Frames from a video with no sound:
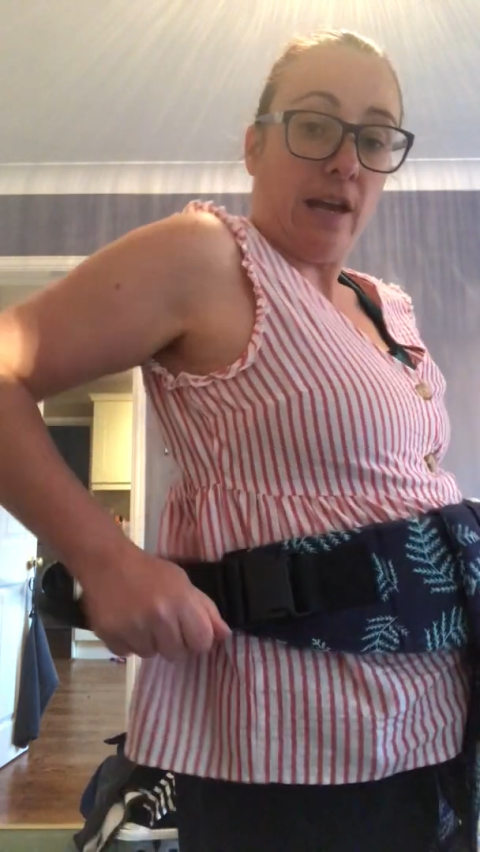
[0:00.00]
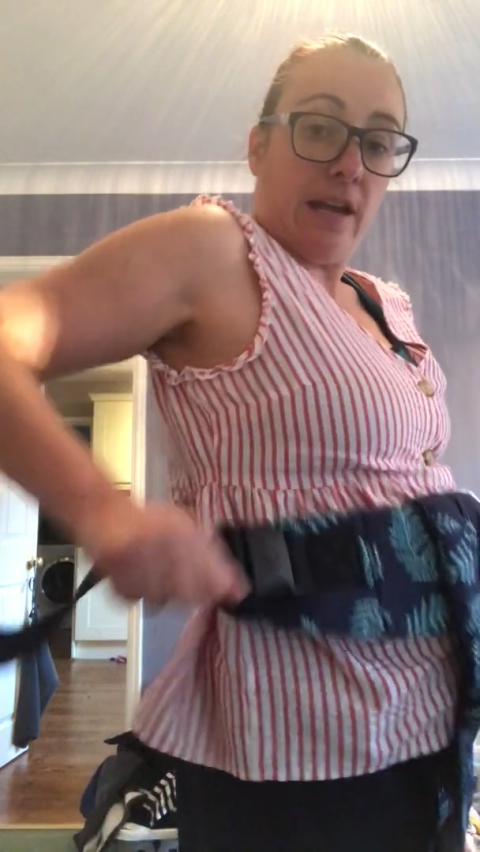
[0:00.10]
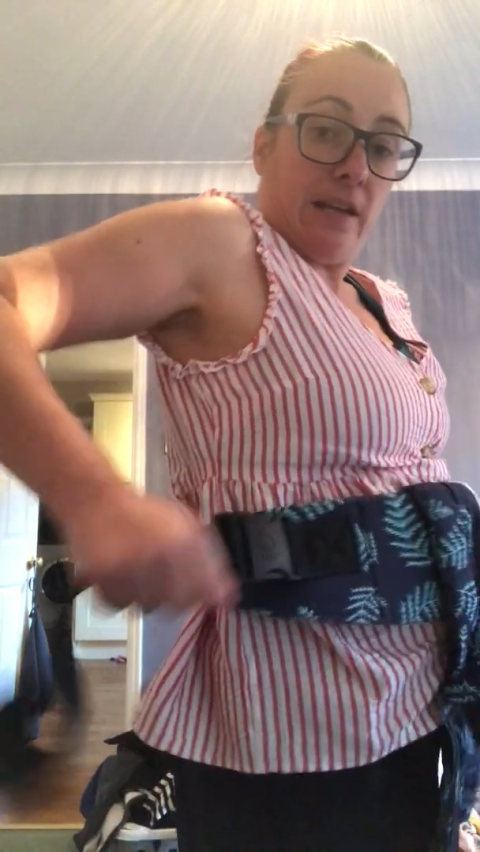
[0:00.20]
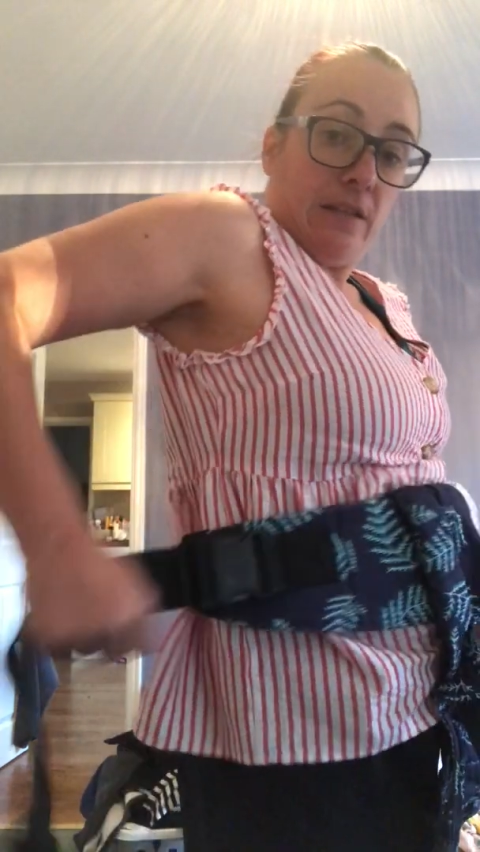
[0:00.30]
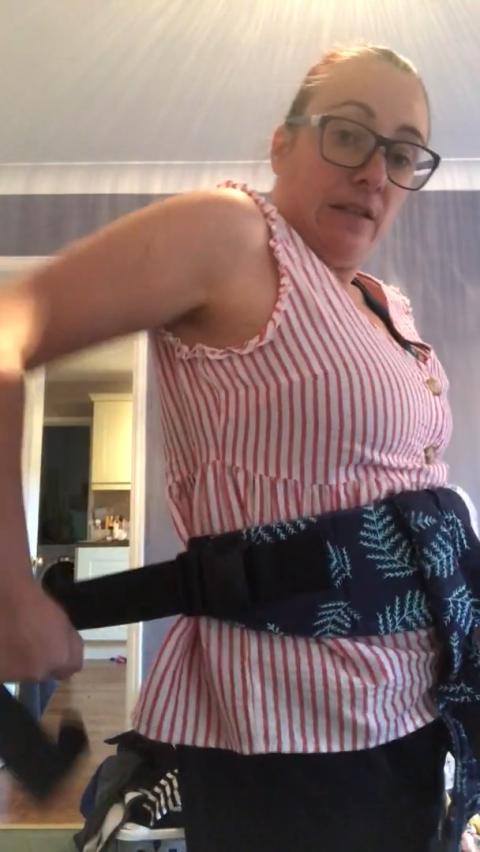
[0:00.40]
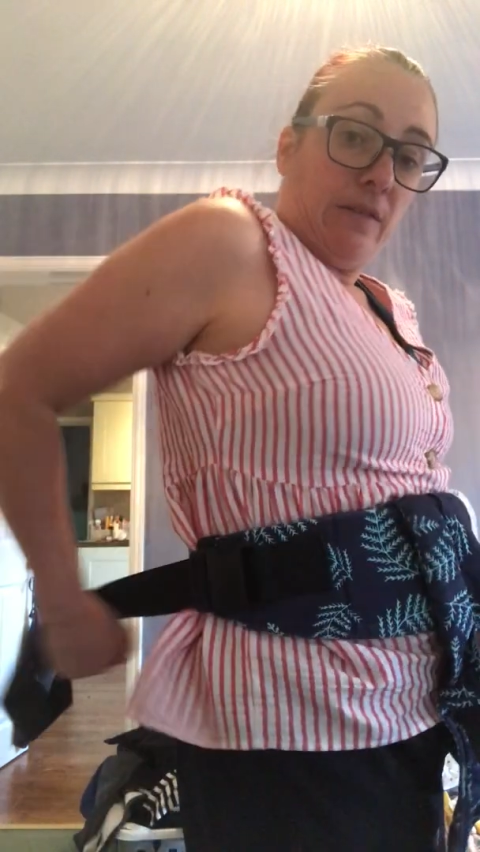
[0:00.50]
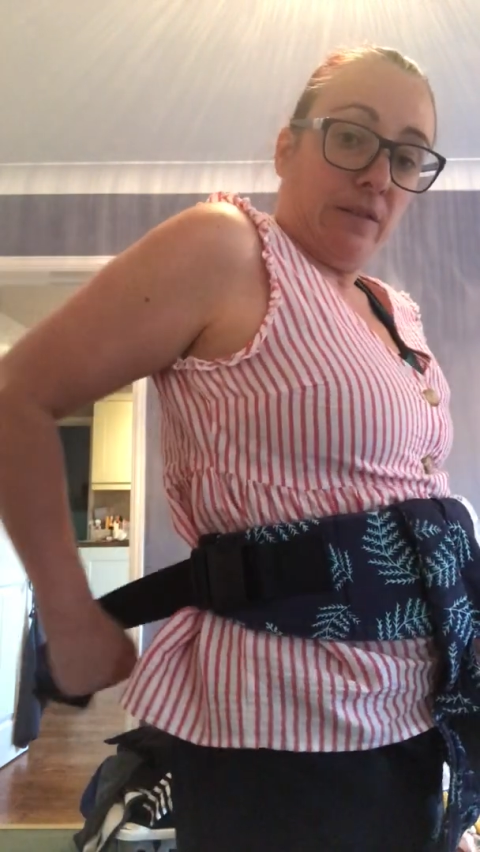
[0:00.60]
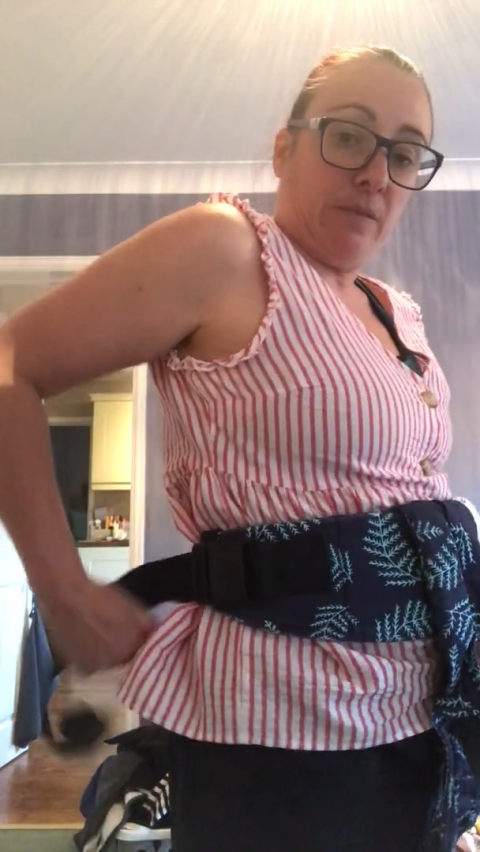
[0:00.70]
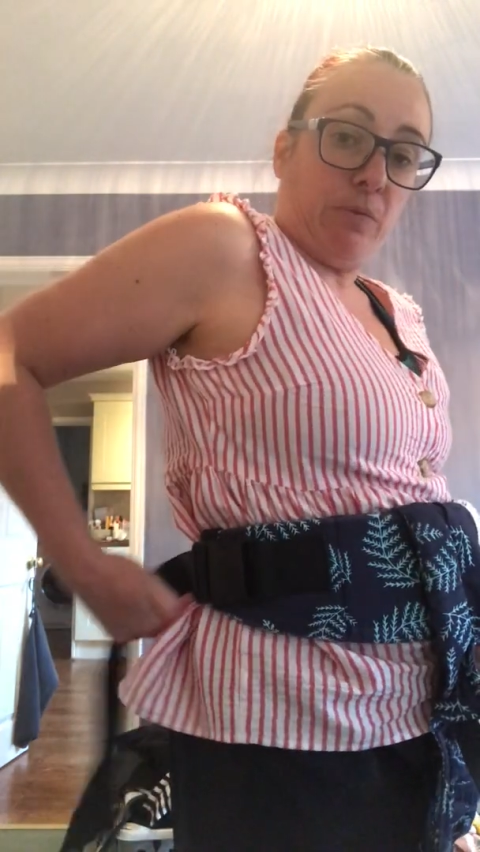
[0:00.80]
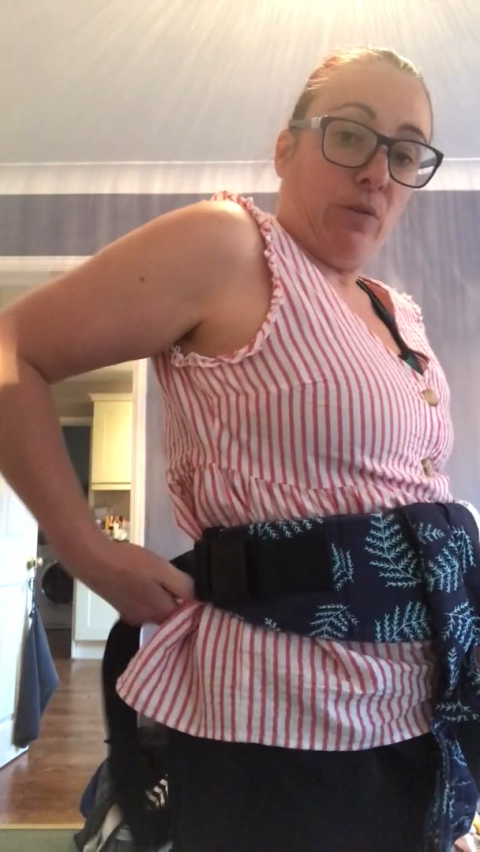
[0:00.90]
And
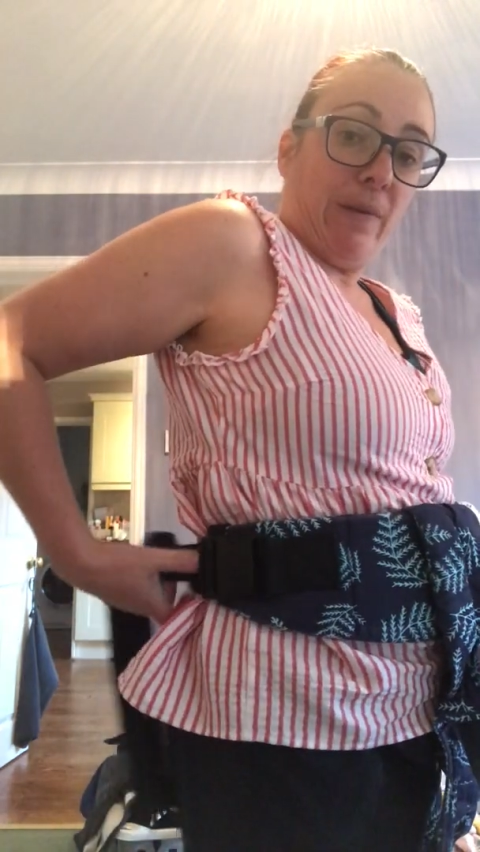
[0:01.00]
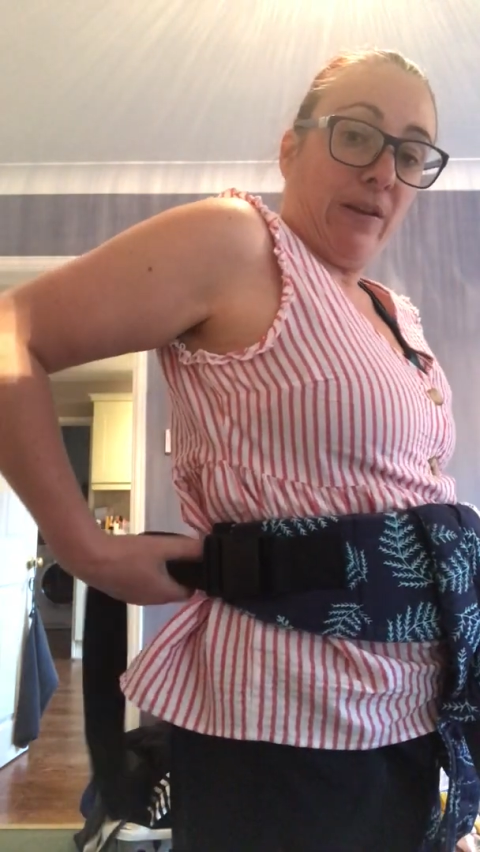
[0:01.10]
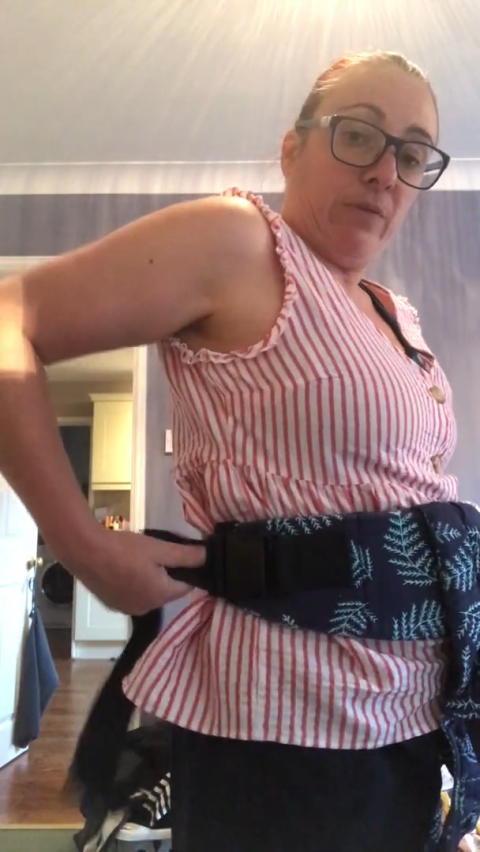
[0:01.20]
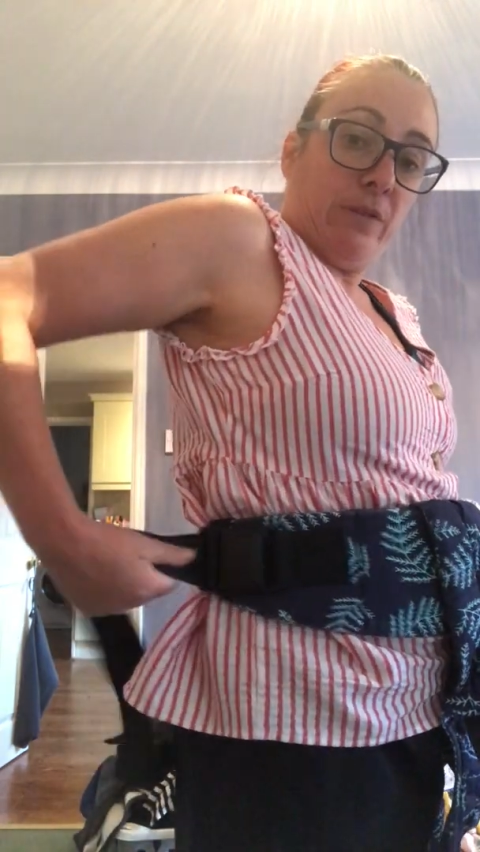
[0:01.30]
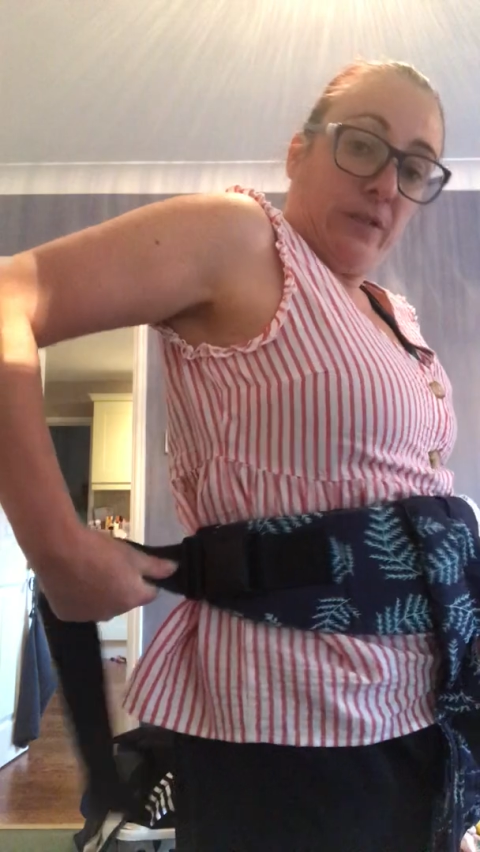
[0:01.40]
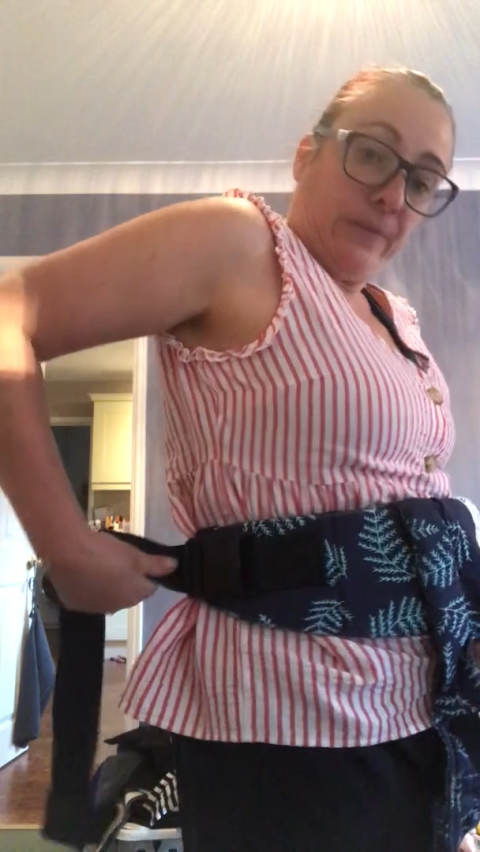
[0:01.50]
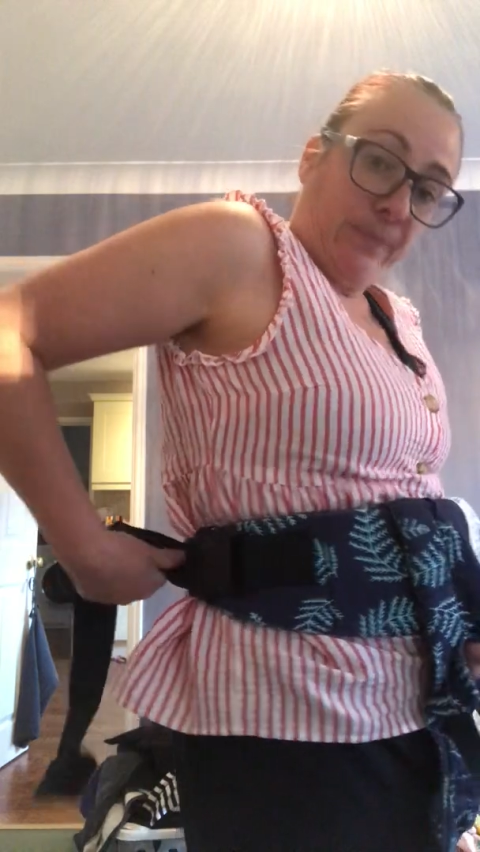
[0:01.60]
pull backwards.